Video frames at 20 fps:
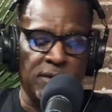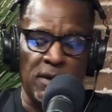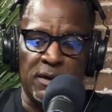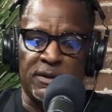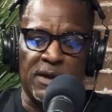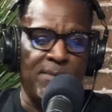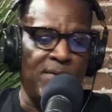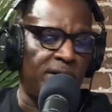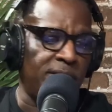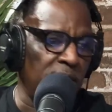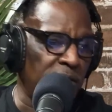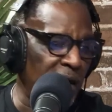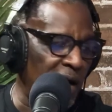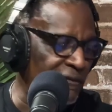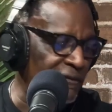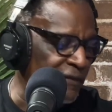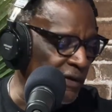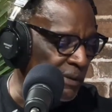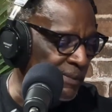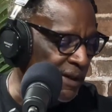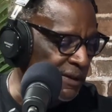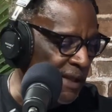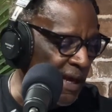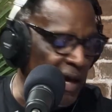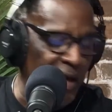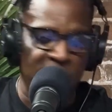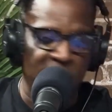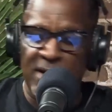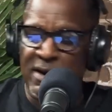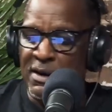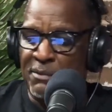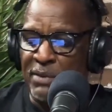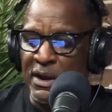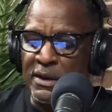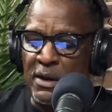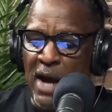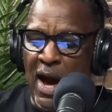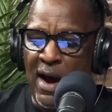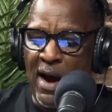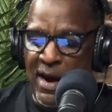come on, you know how I feel about that.
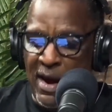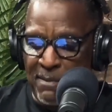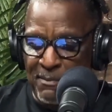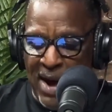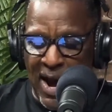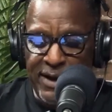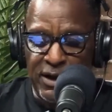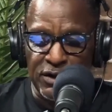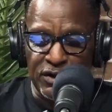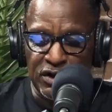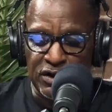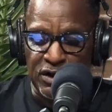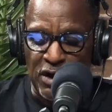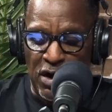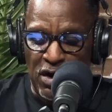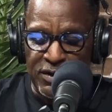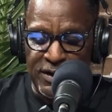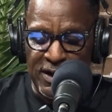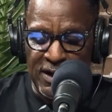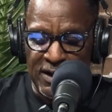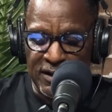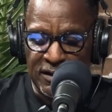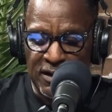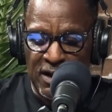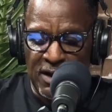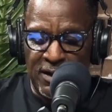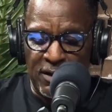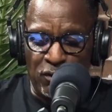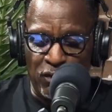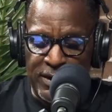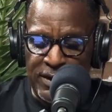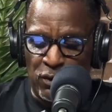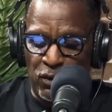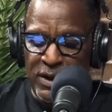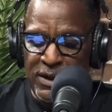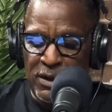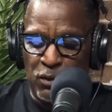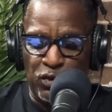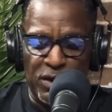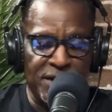But my concern is
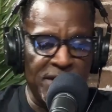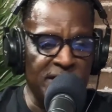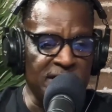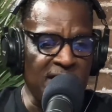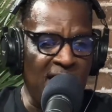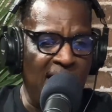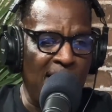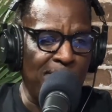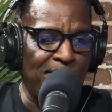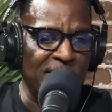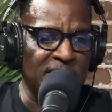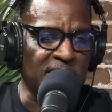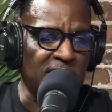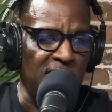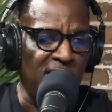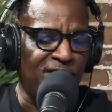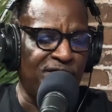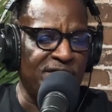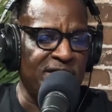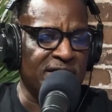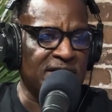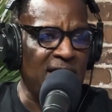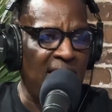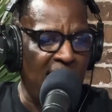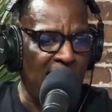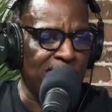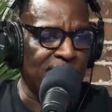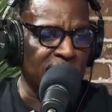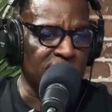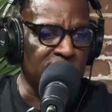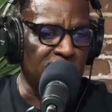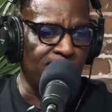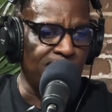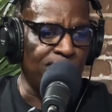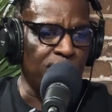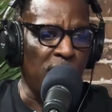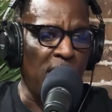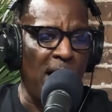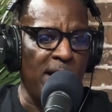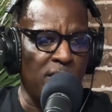when this happens, if this happens,
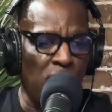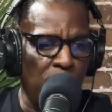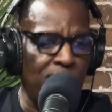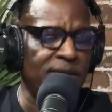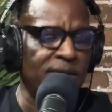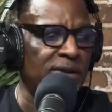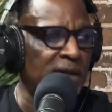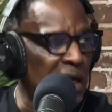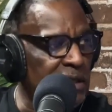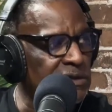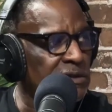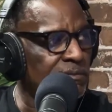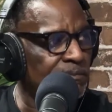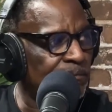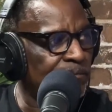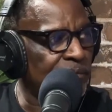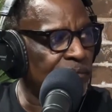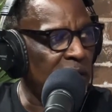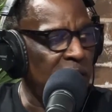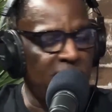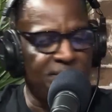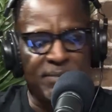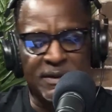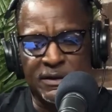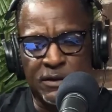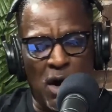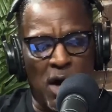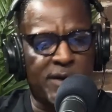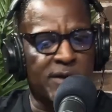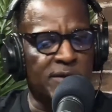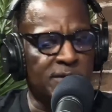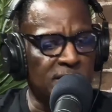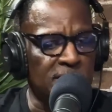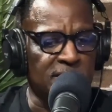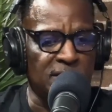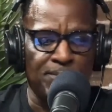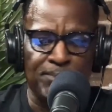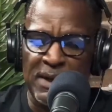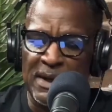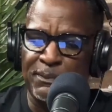I hope it doesn't. I've been talking to
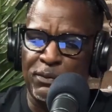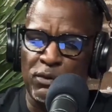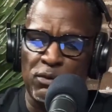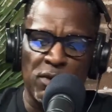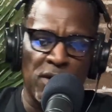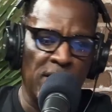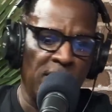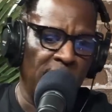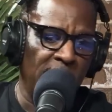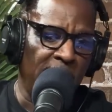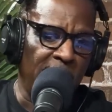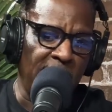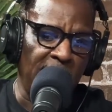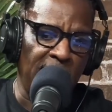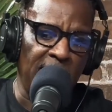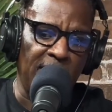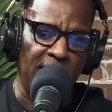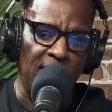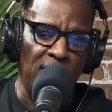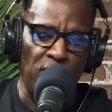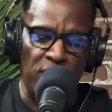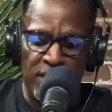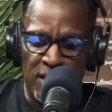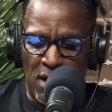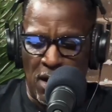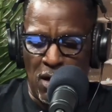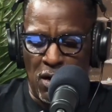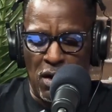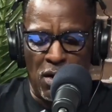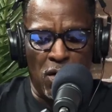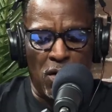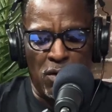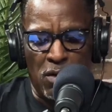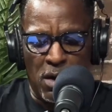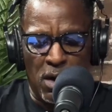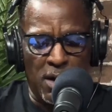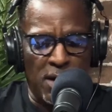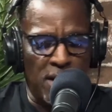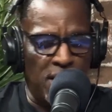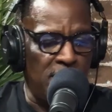some people, and we all
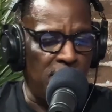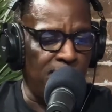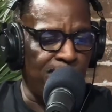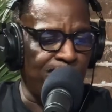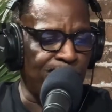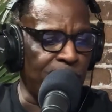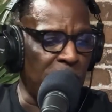are